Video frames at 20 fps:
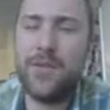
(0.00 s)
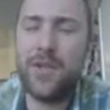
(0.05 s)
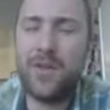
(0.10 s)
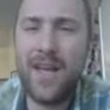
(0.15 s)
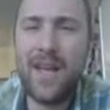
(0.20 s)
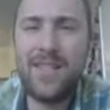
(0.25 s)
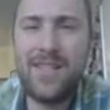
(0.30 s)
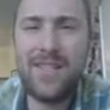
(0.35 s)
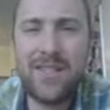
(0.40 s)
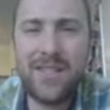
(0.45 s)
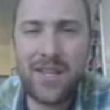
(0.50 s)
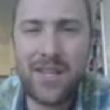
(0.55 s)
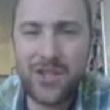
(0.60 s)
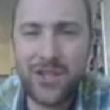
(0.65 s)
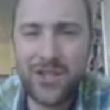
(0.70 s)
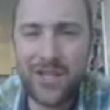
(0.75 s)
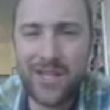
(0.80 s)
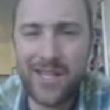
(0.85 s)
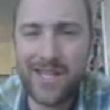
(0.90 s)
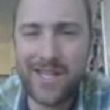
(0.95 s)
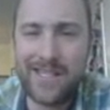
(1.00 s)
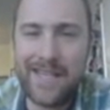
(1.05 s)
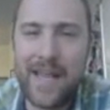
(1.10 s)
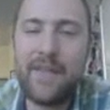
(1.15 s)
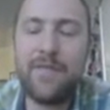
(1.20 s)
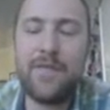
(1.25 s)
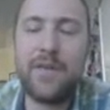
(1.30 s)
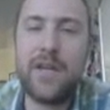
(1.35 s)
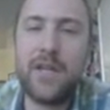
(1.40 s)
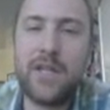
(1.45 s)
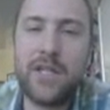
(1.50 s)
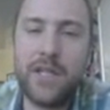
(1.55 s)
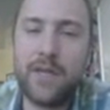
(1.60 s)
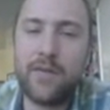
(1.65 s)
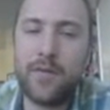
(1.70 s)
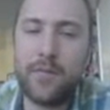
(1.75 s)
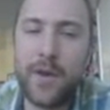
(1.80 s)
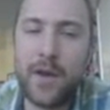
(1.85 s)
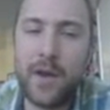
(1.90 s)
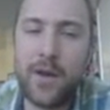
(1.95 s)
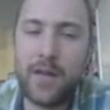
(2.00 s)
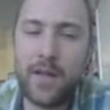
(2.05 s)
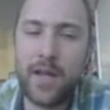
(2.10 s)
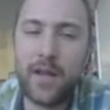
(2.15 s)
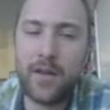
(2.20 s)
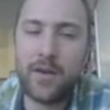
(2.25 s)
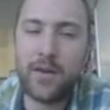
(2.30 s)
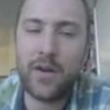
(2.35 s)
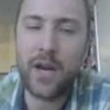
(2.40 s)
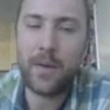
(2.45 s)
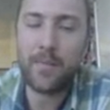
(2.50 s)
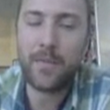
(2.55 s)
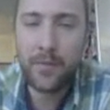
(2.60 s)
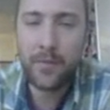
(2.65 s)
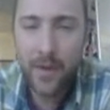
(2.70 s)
So that's essentially the definition of a parallelogram.